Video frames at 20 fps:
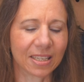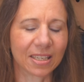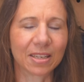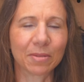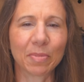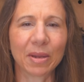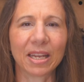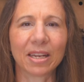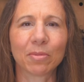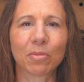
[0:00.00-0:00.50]

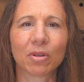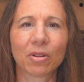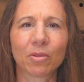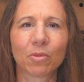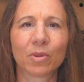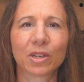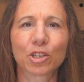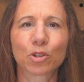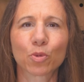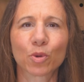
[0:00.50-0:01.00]
debatable
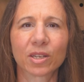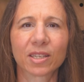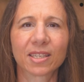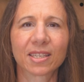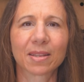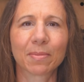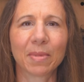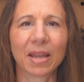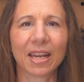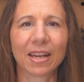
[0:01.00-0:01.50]
which one's
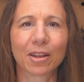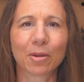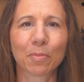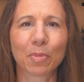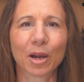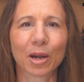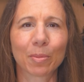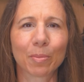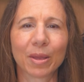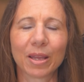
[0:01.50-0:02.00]
the main
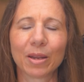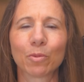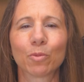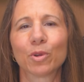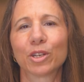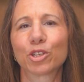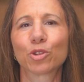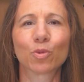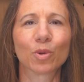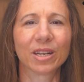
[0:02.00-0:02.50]
compartment and
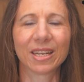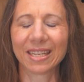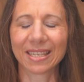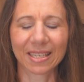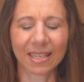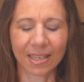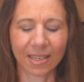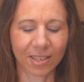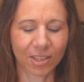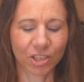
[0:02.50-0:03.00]
which one
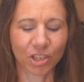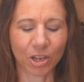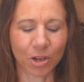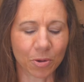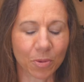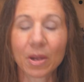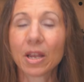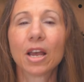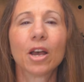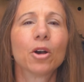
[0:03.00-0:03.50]
isn't. So
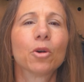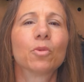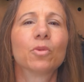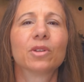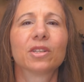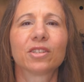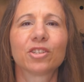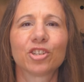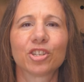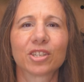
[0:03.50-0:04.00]

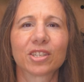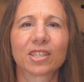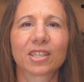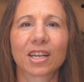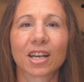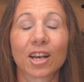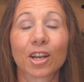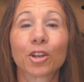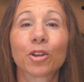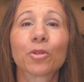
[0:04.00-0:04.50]
we'll just
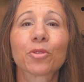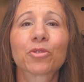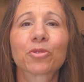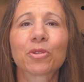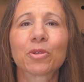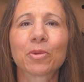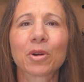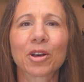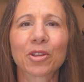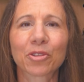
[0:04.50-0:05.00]
go
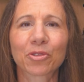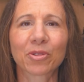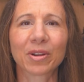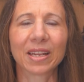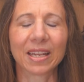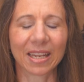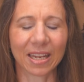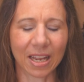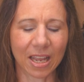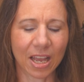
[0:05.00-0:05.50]
through all
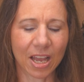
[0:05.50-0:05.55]
three.